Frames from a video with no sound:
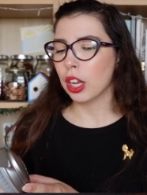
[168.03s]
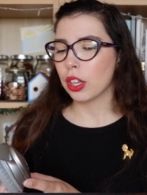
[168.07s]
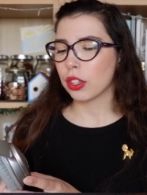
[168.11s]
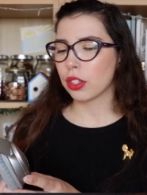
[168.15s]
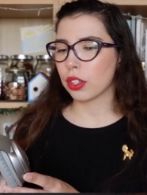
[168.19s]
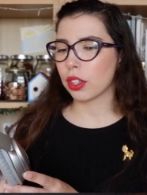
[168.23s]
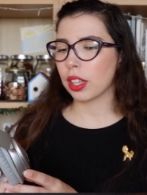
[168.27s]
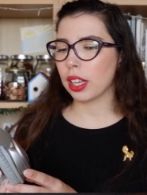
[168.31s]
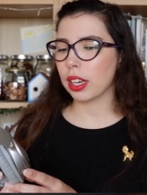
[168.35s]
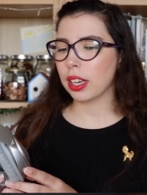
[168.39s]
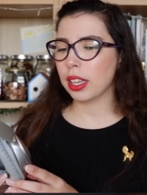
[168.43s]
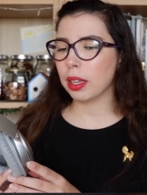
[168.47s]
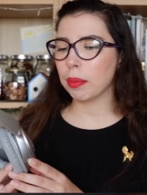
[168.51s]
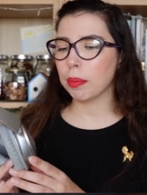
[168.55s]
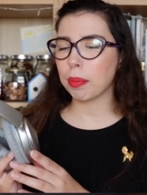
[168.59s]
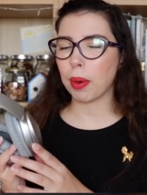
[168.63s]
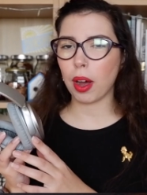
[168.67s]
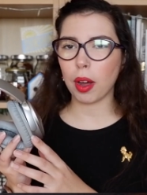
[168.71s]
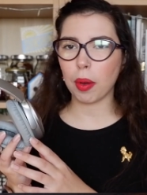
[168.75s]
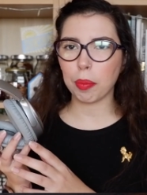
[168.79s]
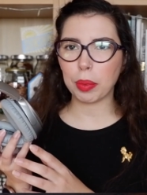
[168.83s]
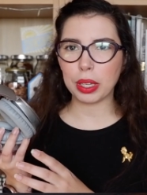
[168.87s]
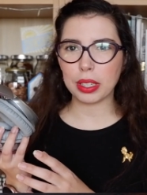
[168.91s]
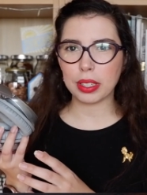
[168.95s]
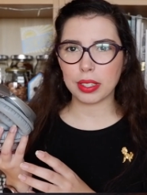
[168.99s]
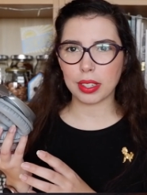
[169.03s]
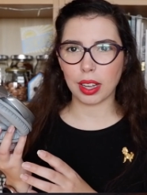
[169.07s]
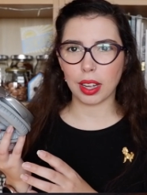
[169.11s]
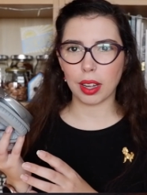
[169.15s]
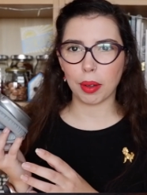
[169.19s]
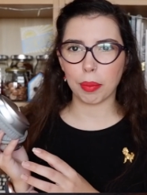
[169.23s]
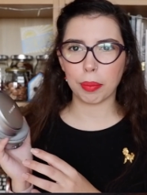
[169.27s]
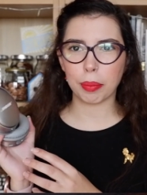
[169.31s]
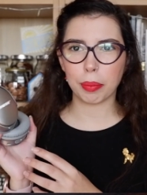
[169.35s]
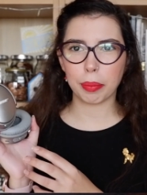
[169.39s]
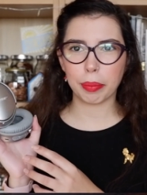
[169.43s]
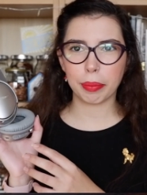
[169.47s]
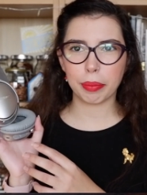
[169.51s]
So then he bought me
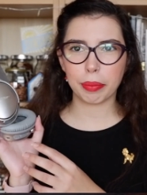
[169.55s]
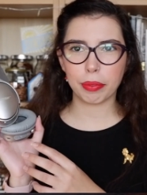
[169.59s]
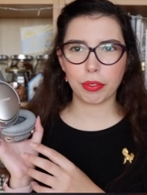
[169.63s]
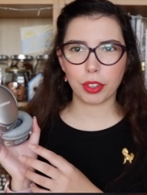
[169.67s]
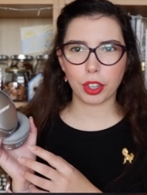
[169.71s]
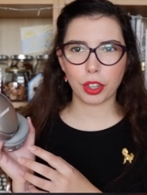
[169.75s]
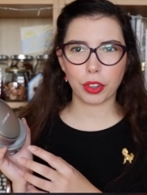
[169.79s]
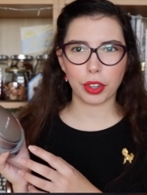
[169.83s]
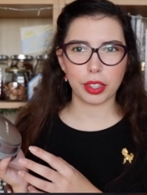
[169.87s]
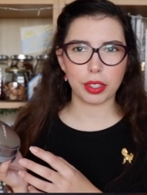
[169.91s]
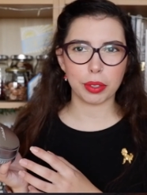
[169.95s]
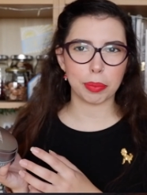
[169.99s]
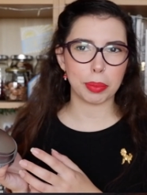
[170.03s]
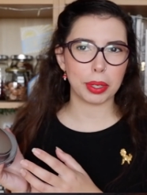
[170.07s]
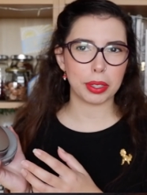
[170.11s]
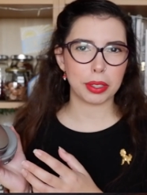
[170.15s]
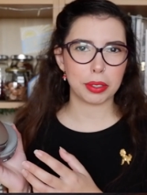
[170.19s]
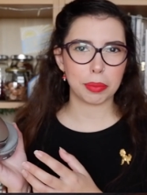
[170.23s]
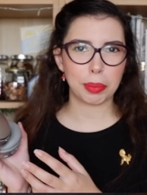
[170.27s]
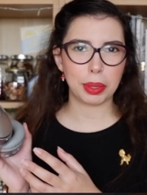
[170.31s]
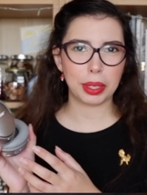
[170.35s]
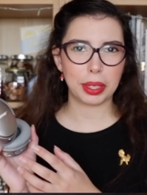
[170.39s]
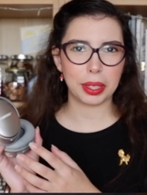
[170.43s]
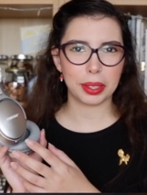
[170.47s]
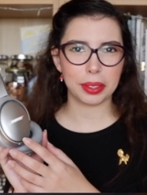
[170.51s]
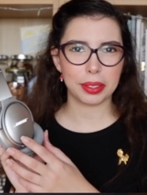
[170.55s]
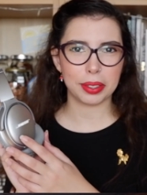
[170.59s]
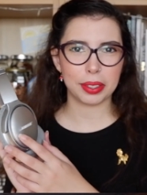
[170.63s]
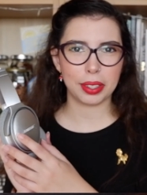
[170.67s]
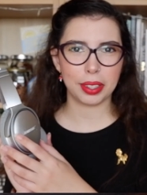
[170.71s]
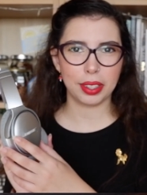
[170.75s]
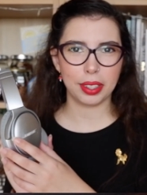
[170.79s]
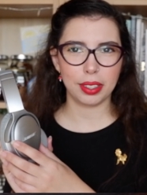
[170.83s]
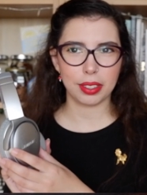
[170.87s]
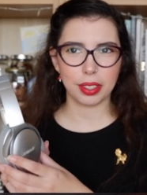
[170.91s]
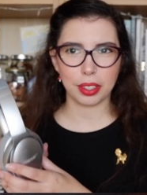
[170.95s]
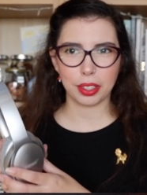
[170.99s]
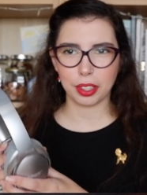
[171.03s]
some for Christmas because
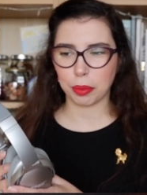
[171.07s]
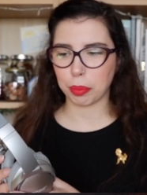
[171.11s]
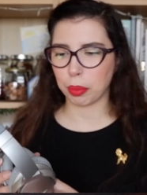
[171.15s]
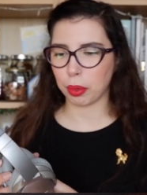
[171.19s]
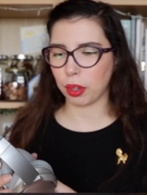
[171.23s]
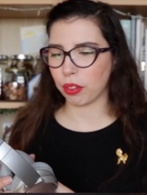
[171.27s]
he's a good